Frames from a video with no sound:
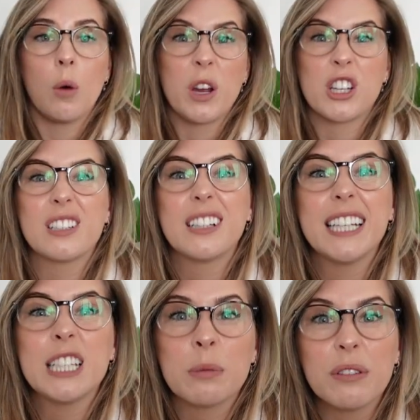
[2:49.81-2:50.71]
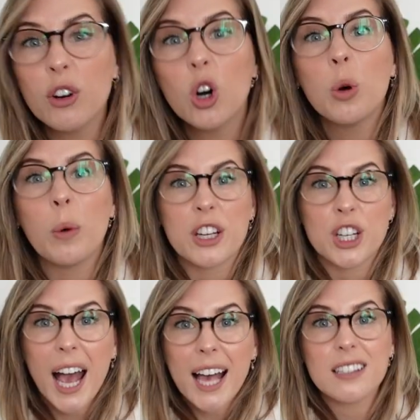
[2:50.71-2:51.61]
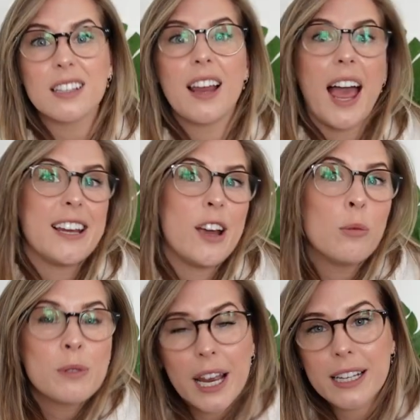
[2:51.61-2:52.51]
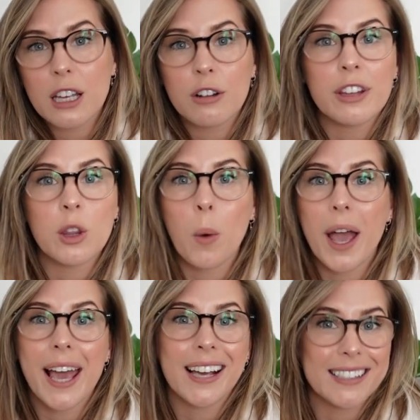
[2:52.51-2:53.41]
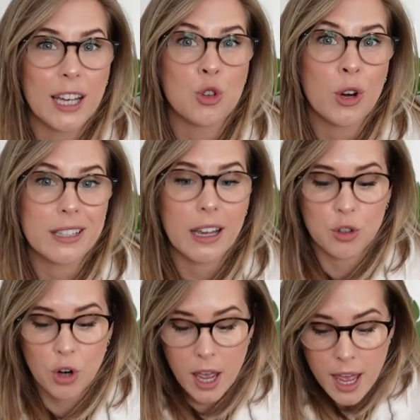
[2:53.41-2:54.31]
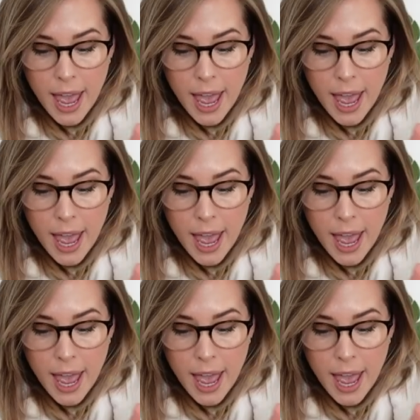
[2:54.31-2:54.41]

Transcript: where she's cleaned before, where she hasn't, any objects that are in the way, etc, etc.